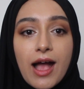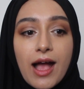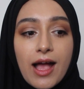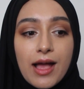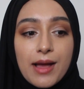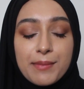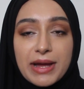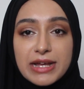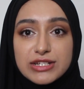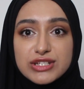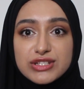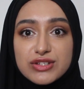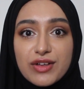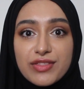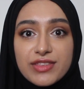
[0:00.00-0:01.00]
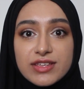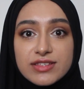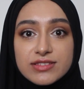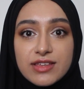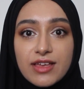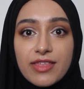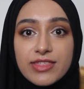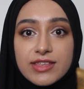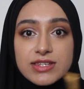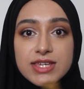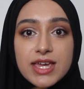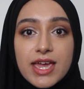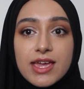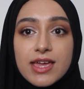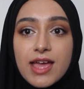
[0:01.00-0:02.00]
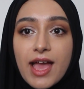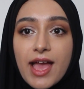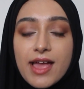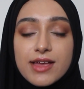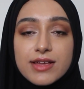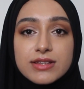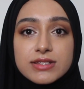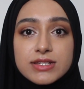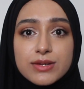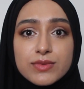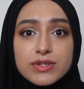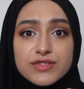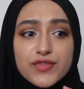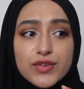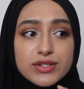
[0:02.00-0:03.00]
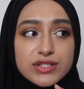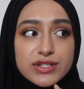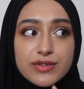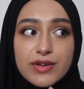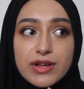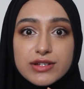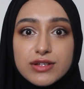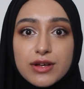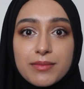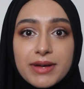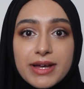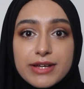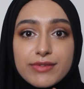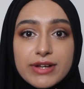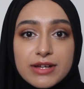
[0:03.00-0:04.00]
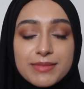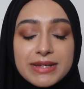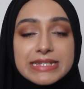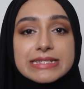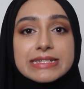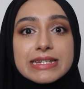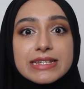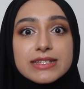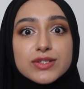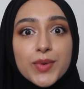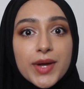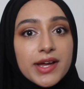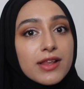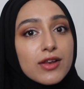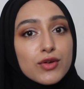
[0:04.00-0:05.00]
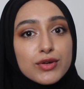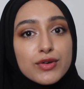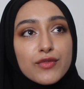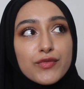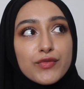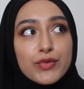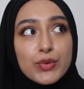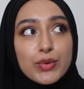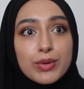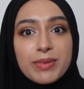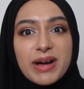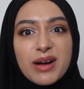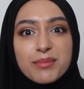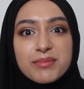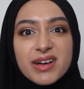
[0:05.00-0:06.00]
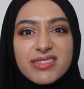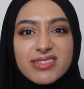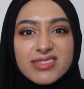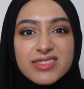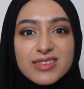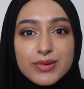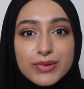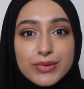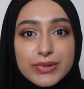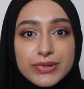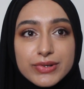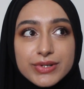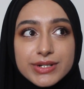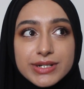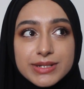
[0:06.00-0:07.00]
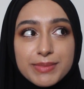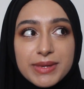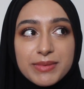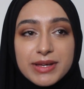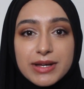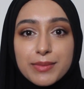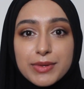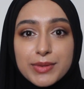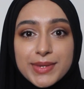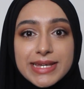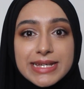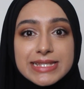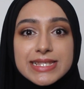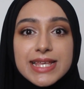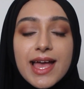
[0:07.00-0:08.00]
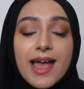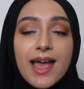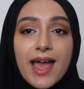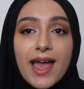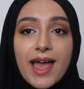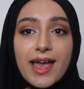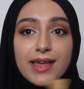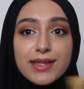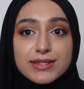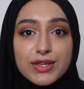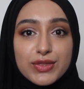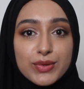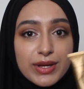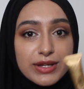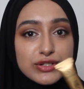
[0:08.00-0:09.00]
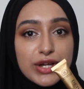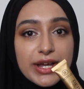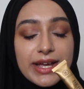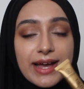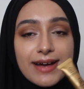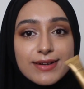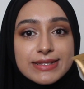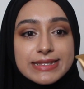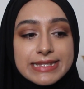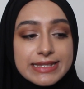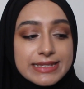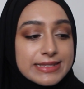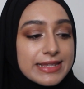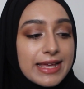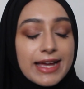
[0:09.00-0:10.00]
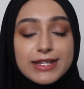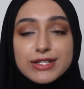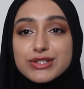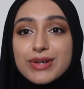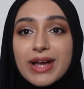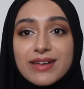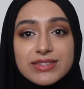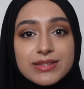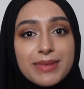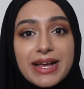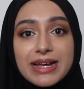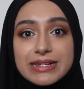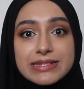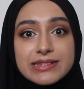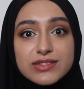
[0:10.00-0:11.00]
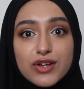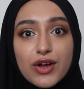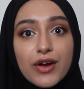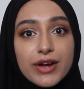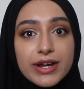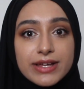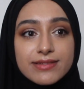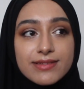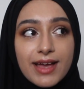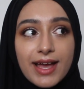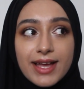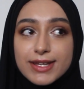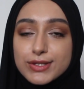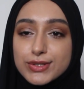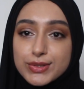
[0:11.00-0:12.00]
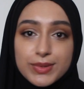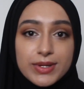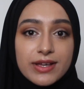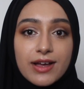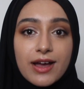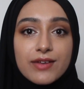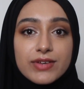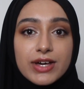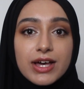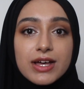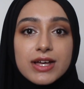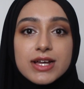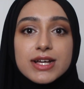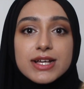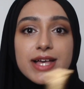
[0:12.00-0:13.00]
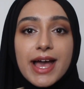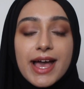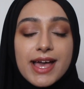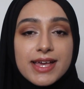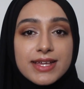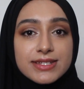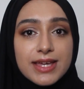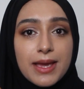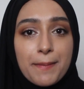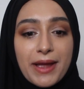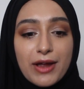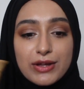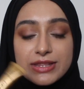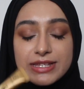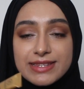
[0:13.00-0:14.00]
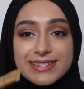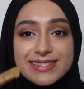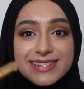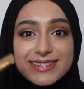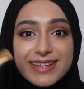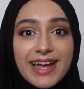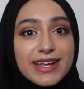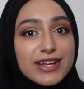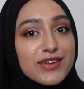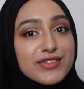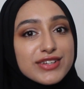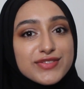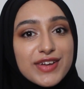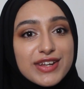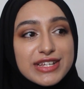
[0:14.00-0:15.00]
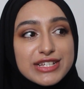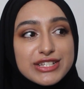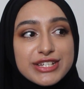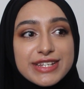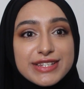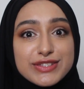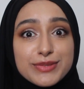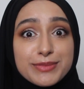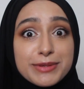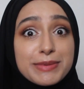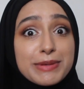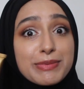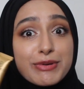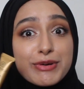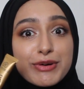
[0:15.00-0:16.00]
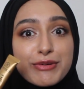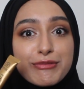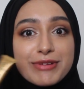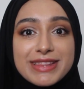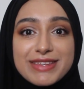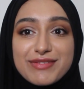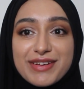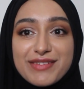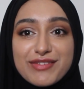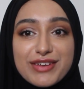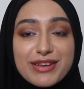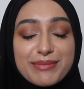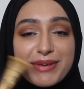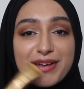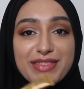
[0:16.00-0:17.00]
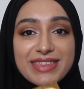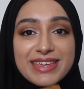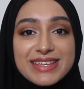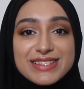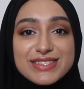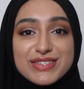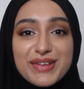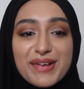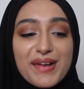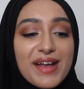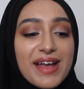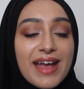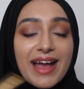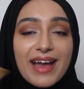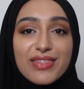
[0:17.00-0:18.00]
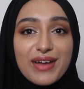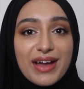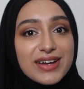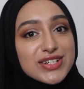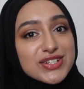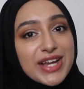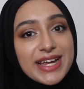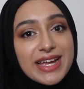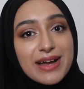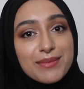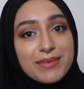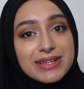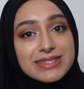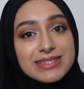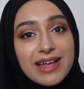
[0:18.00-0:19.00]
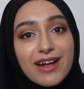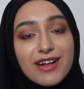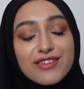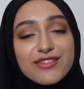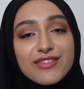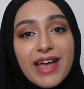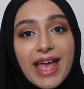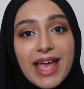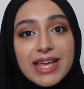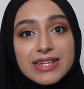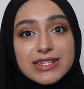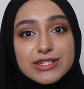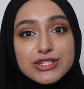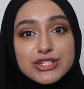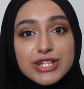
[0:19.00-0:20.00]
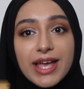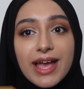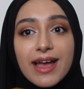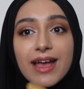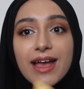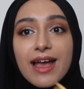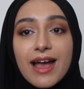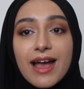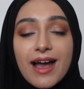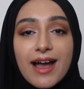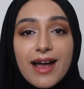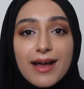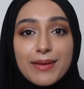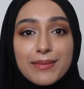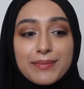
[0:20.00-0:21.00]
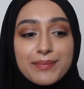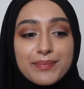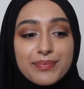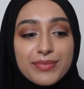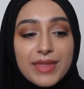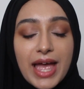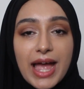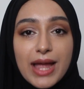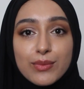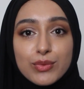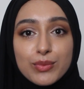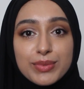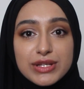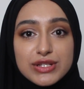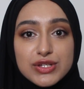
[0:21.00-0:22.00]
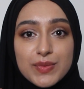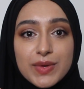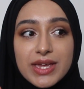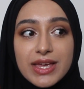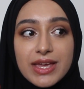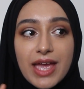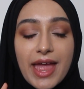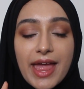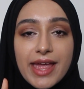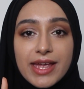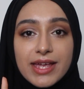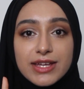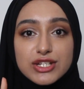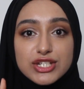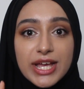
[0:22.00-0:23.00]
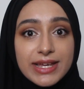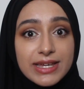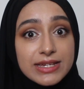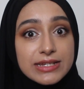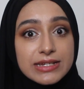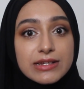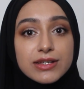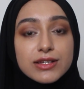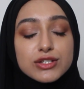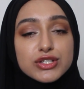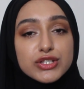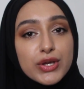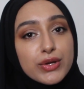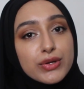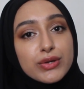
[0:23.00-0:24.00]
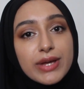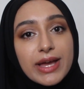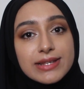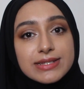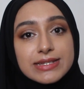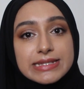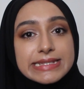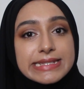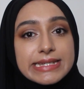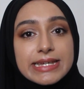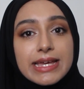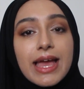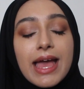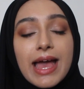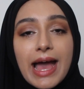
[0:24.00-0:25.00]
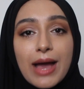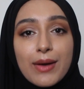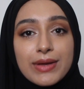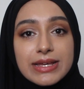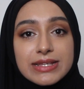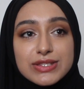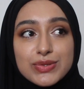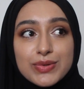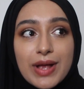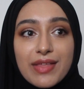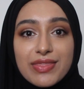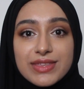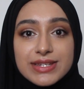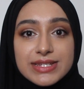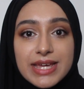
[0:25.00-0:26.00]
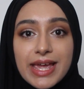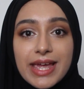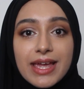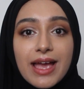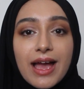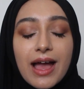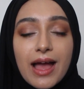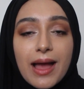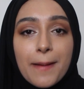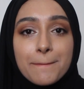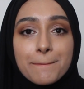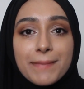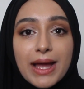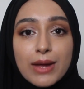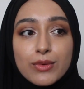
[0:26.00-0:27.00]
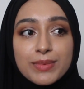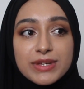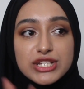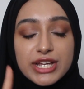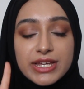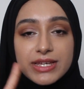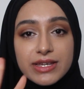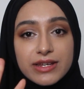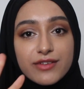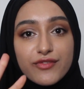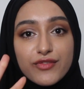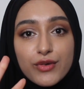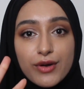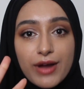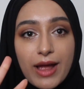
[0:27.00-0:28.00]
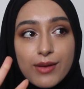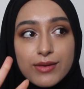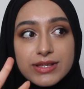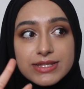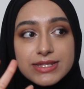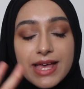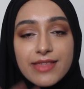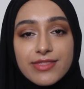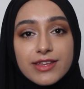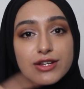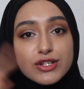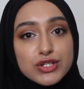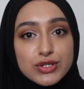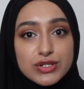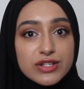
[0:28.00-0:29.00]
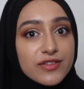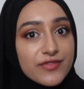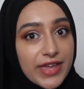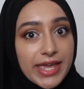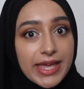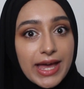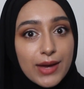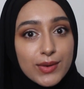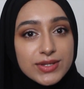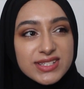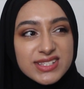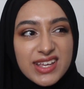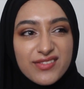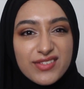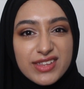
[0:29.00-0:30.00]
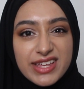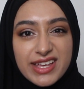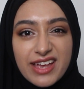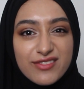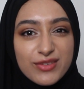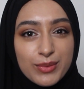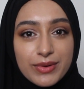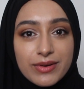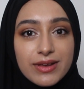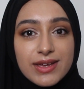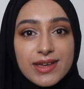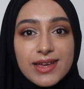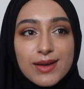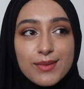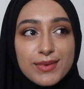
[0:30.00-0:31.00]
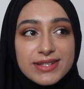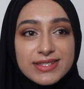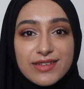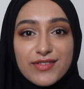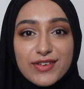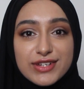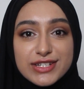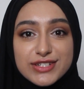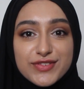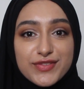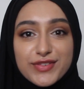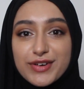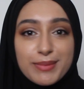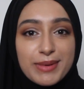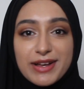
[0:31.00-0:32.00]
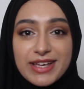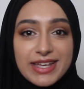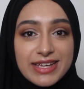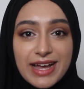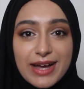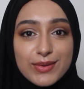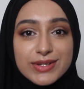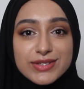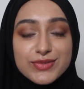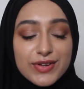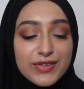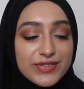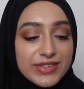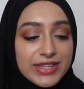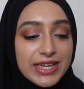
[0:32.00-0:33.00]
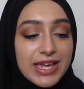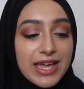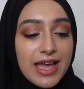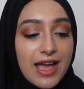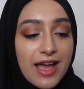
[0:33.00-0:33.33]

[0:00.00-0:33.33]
I just got this the other day and it was floating around on my recommended list quite long for about a month or maybe a couple of weeks, and I thought I'd try it out since I do have some acne scarring that I do want to cover, and apparently this is a high coverage foundation and so many people really rave on about this, so I thought I'd try it out myself. And yeah, I will be doing a check-in so you guys can see how it is throughout the day. I will be checking in 4 hours and then a total of 8 hours because I feel like everyone wears the foundation for about 8 hours roughly.